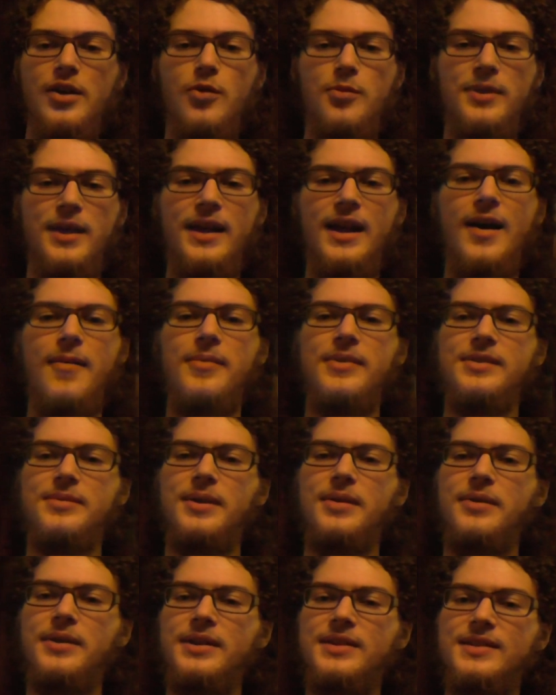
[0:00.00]
hope that happens,
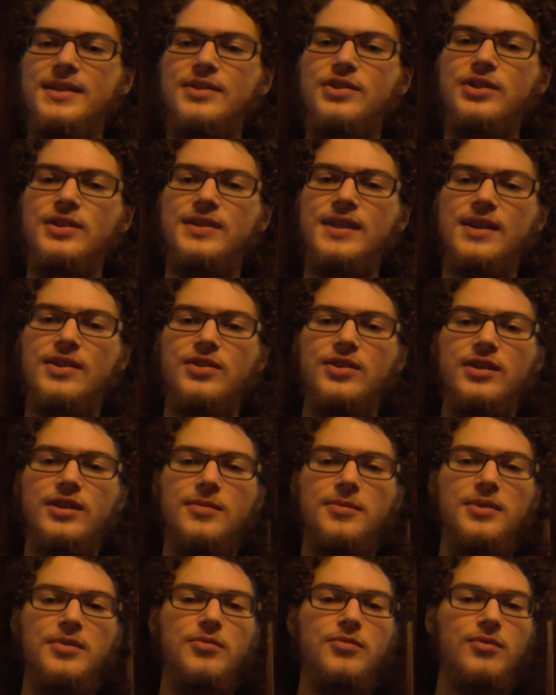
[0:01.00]
by the way, because that shit's actually
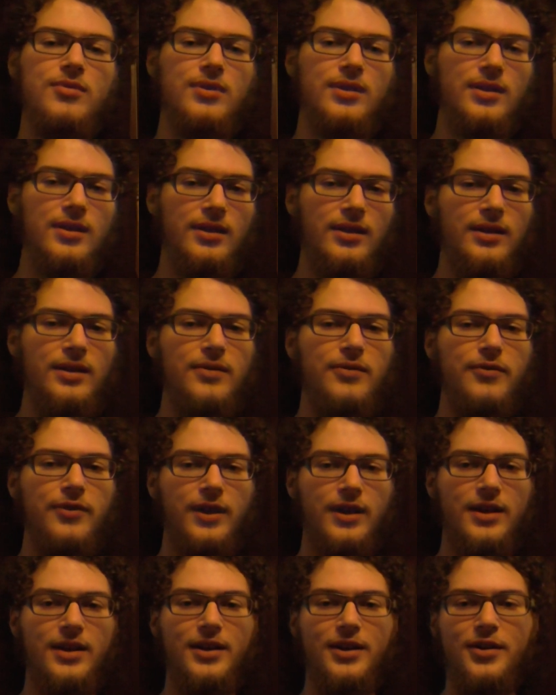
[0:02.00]
going to be really
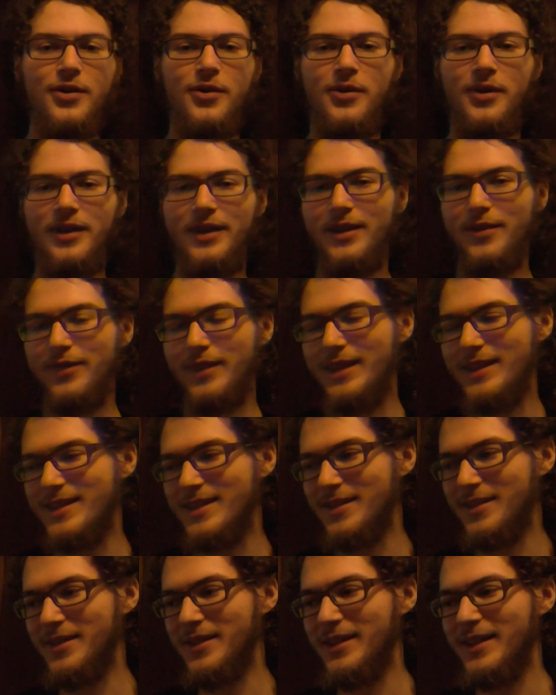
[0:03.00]
fucking annoying if that's
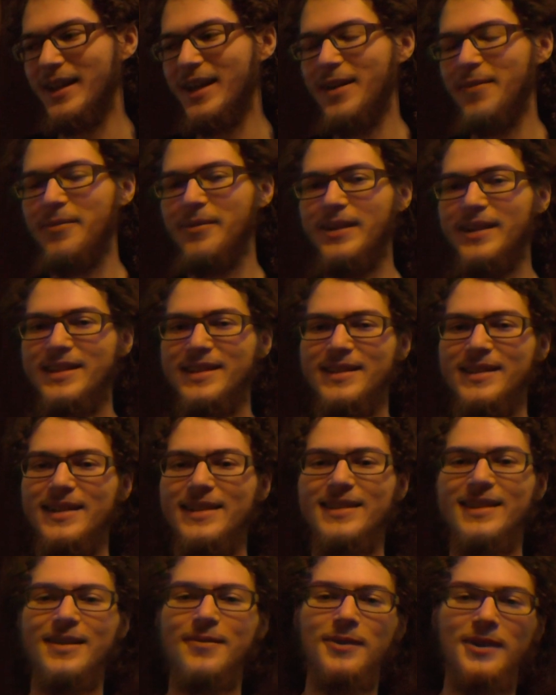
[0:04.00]
still in the game. That's
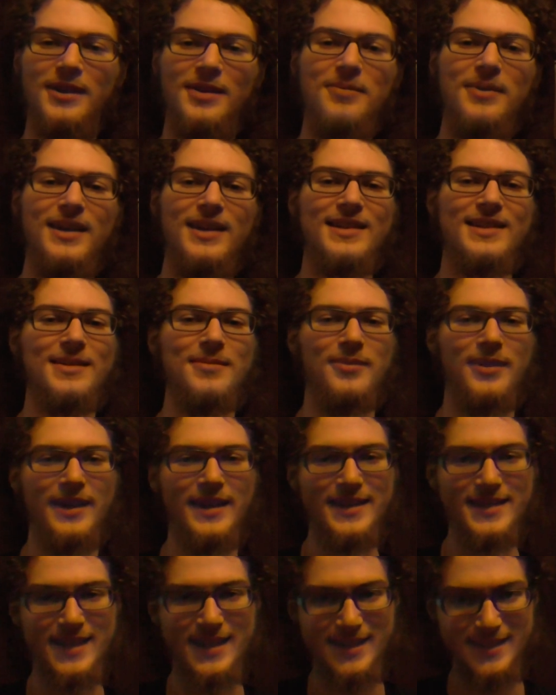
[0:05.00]
like one of the biggest
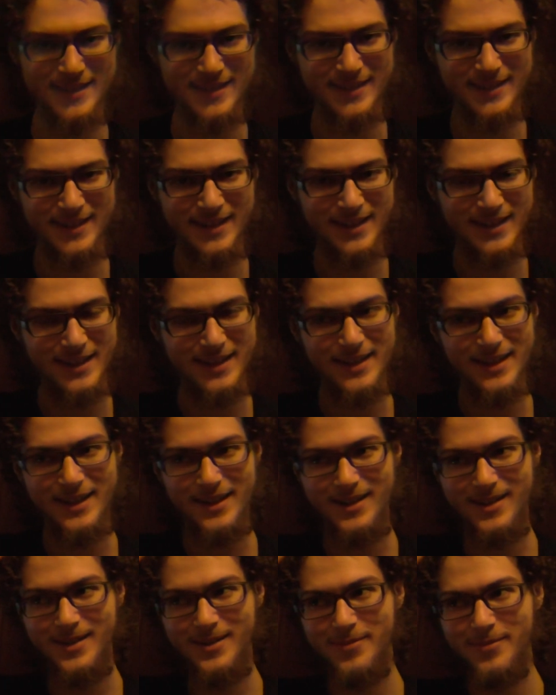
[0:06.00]
complaints, honestly.
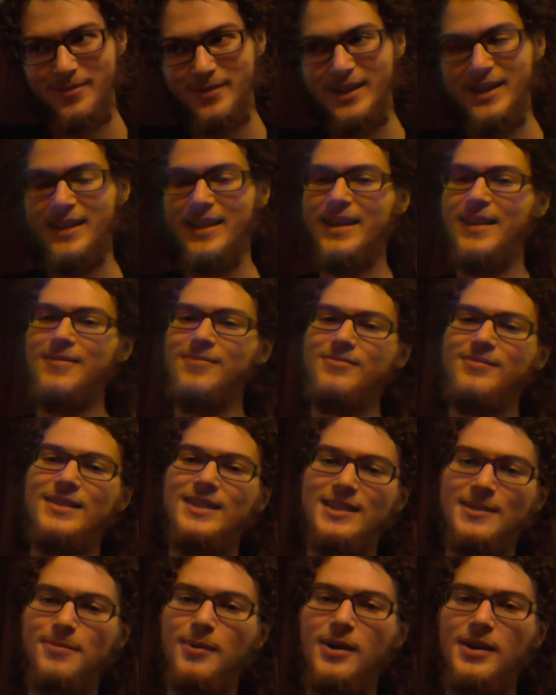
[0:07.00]
And again,
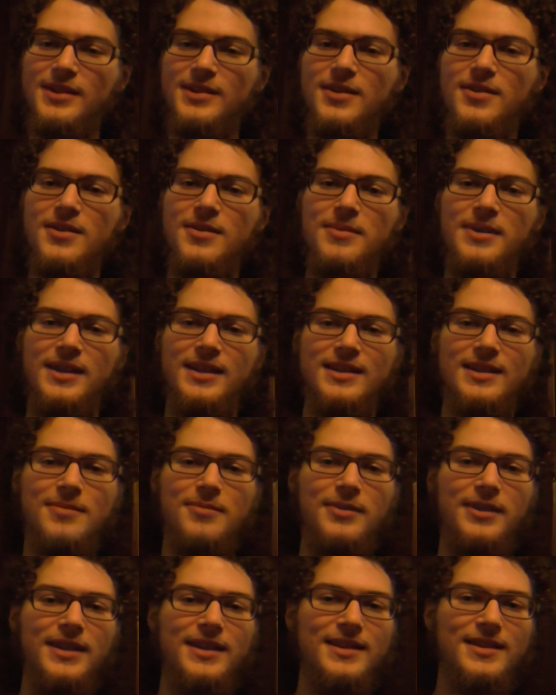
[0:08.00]
the spawns are the biggest
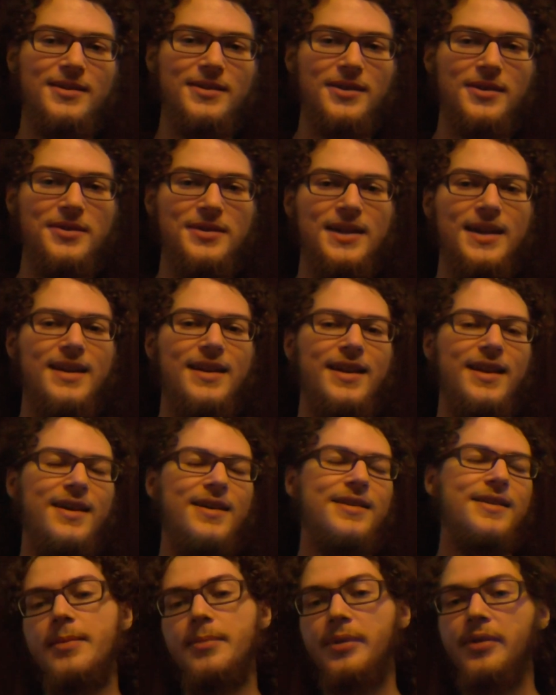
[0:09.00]
complaints, so it goes hand in
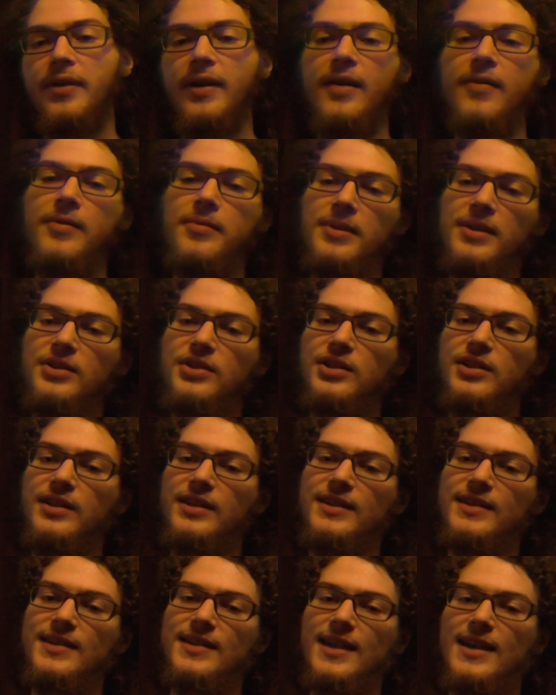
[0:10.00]
hand. Can't believe I haven't
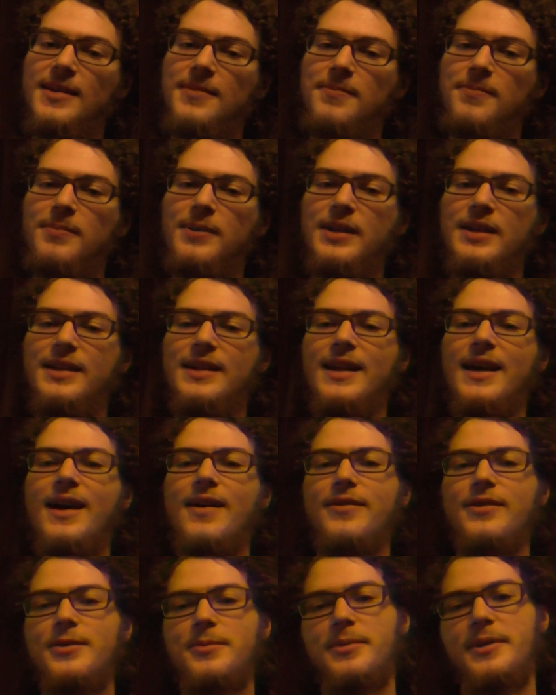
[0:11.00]
mentioned this yet, but
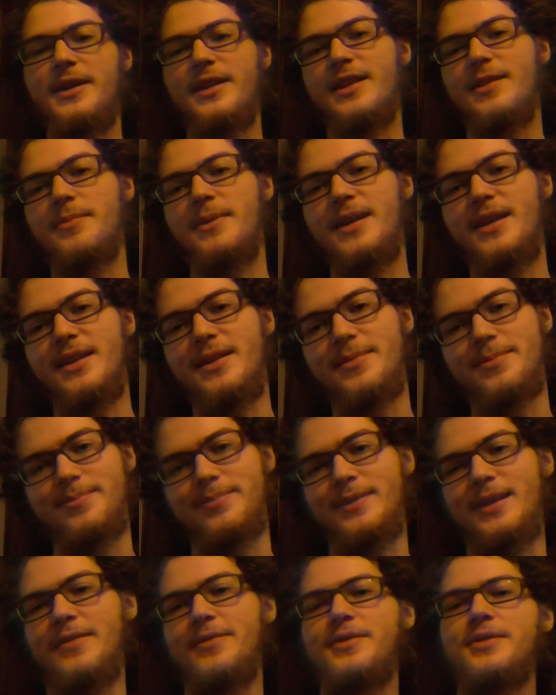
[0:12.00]
after playing the beta,
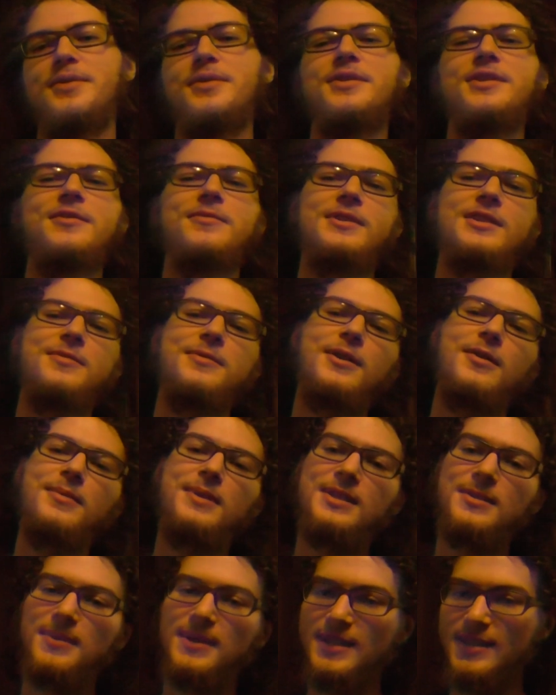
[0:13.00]
after doing some
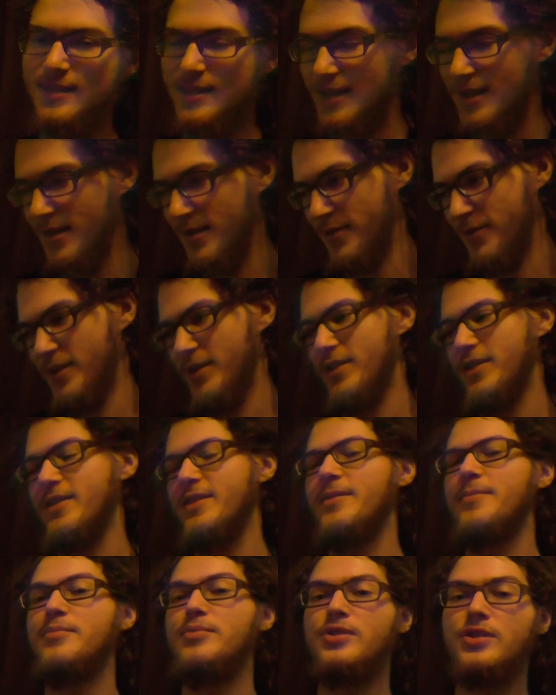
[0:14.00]
experiments myself, and
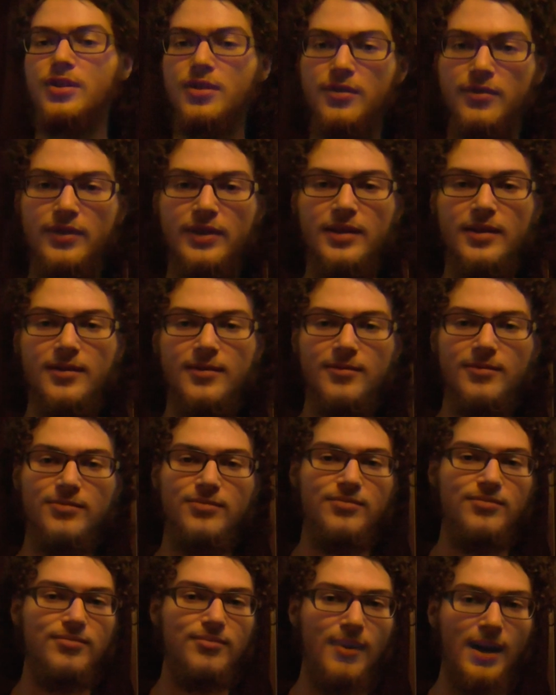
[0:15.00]
just observing
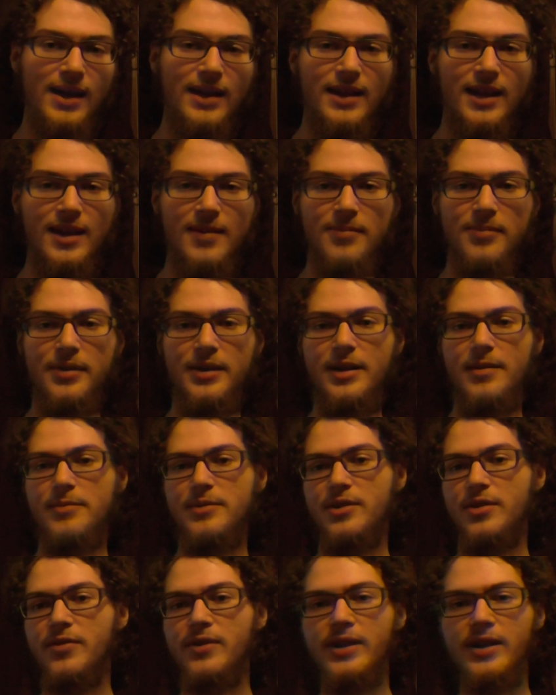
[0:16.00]
my gameplay,
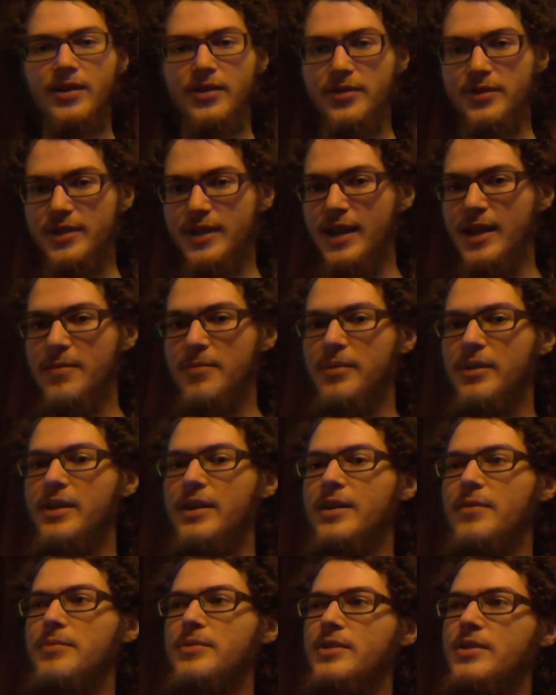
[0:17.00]
observing others'
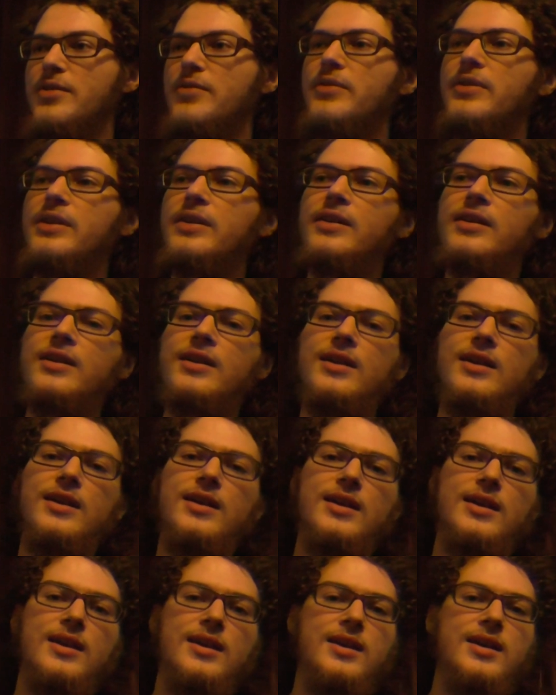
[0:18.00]
gameplay, observing
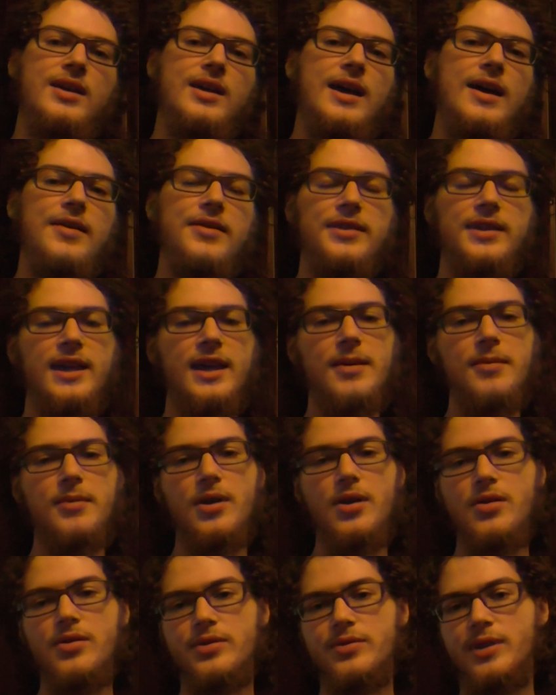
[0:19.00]
how the game
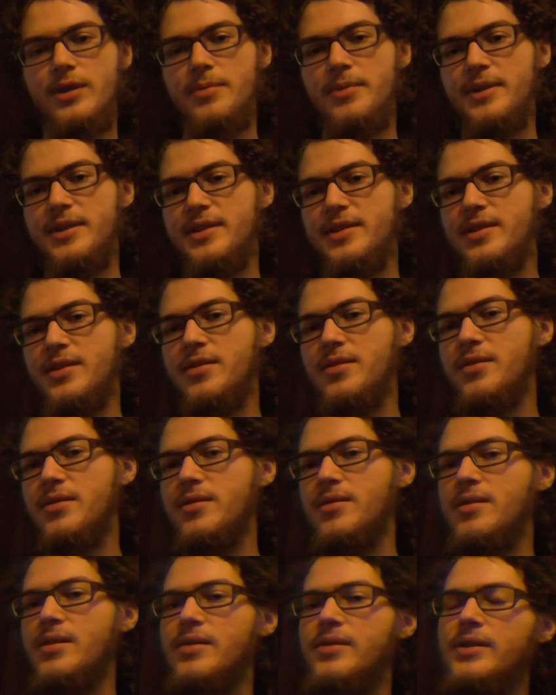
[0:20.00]
goes when I play
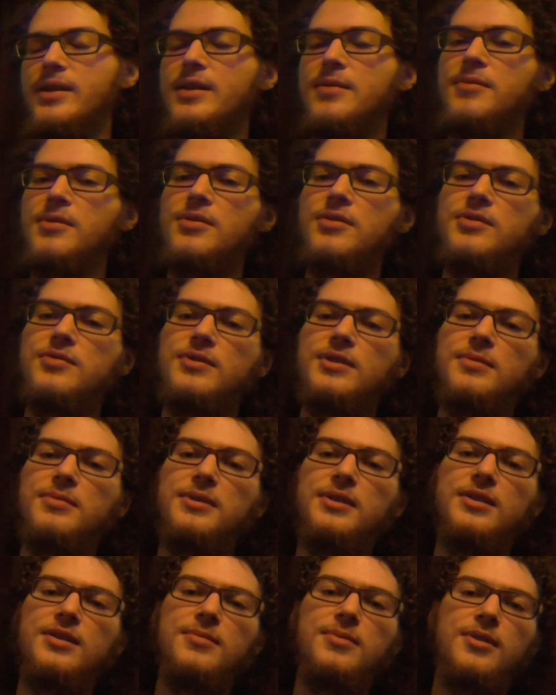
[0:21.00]
solo, how the game goes when I
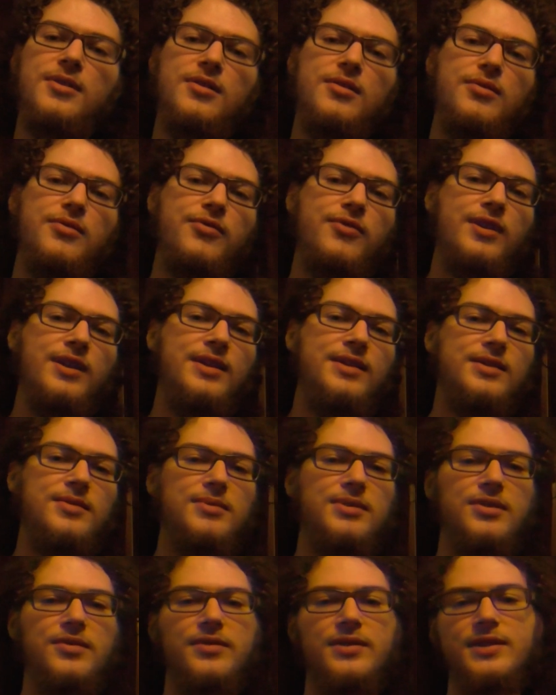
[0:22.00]
play in a party with friends,
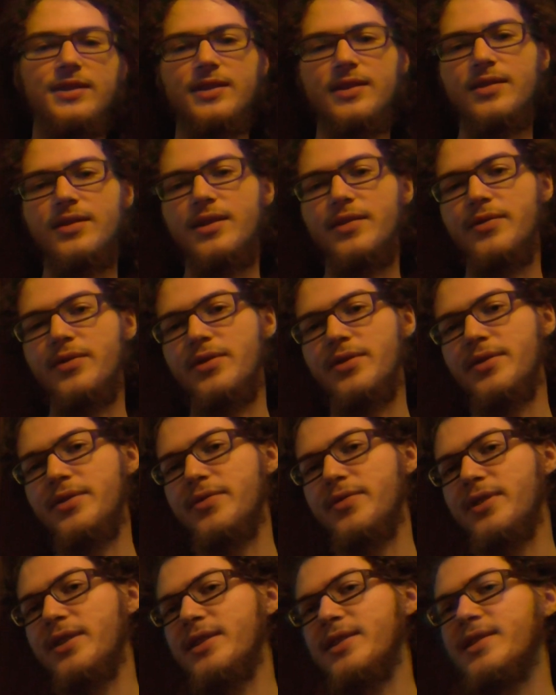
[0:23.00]
observing the skill level of those
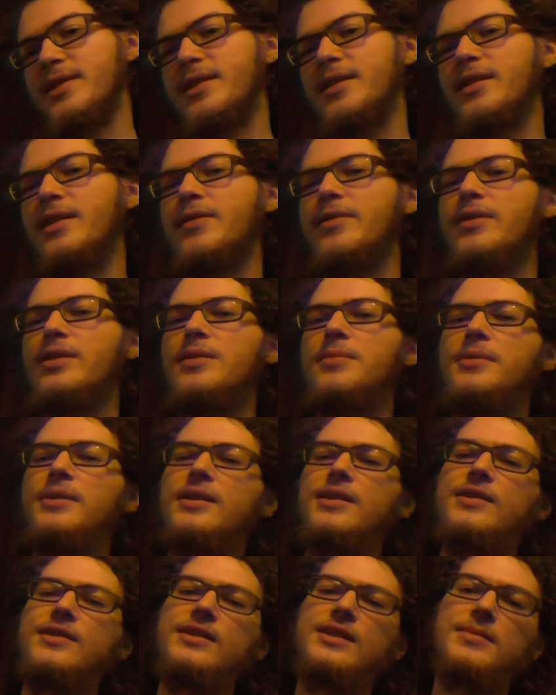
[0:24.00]
friends, the skill level of the
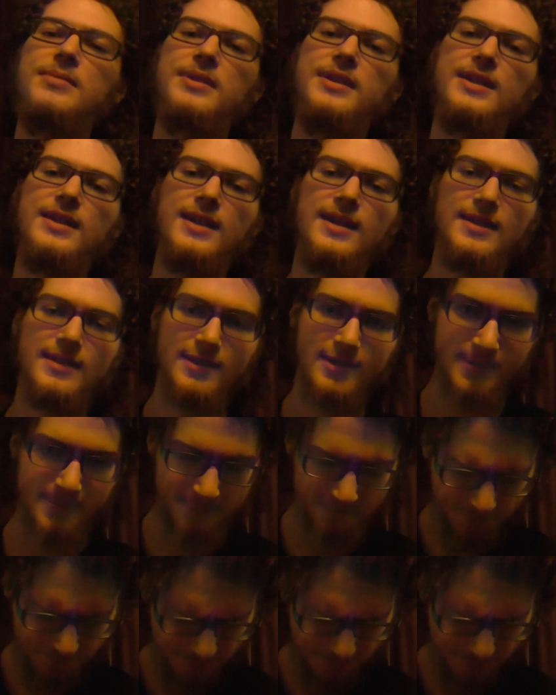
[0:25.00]
players that I play against,